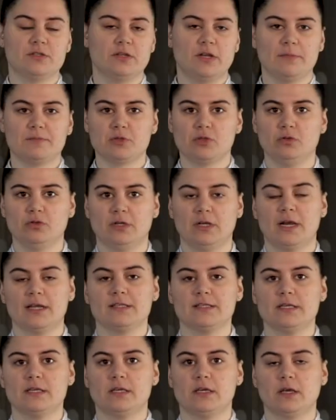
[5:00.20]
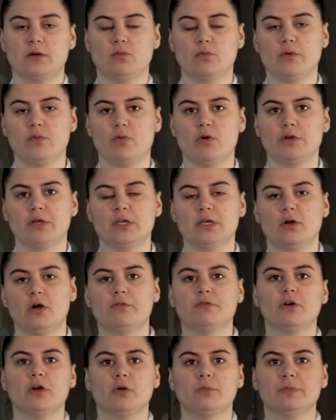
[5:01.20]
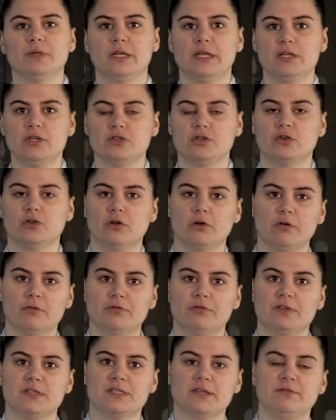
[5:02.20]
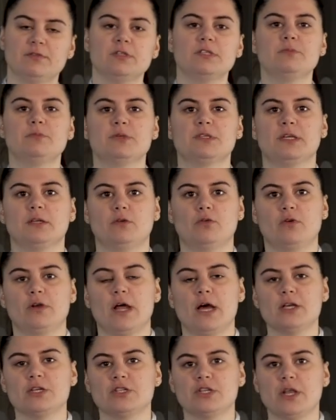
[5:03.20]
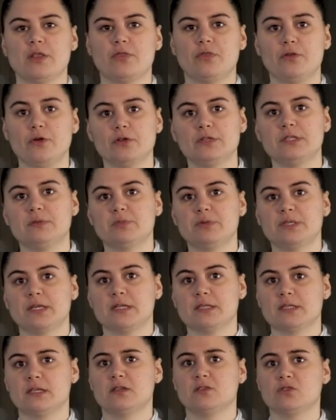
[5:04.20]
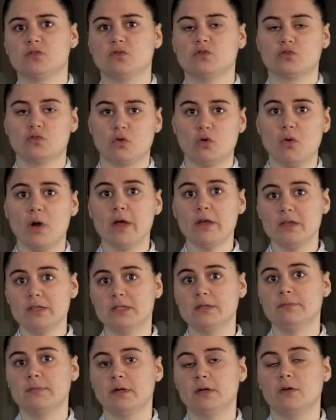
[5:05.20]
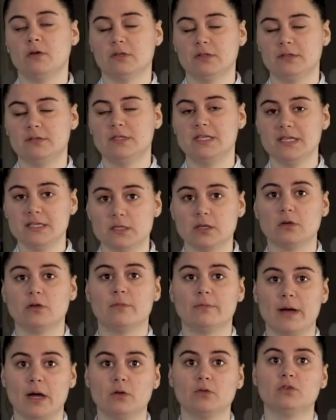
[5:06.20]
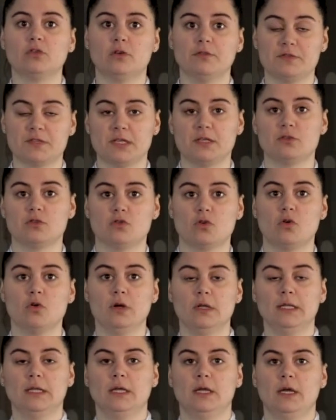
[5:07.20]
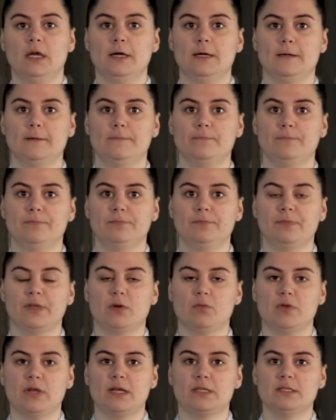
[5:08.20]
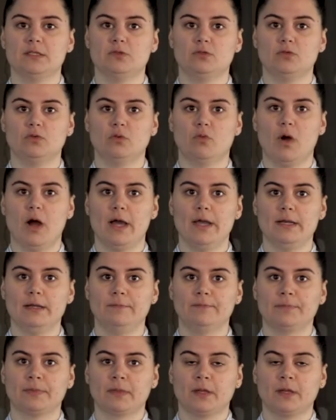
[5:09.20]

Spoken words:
an absolute classic, and we're working off a combination of 70% Grenache and 30% Cinsault, so quite a decent amount of Cinsault that we added to the wine.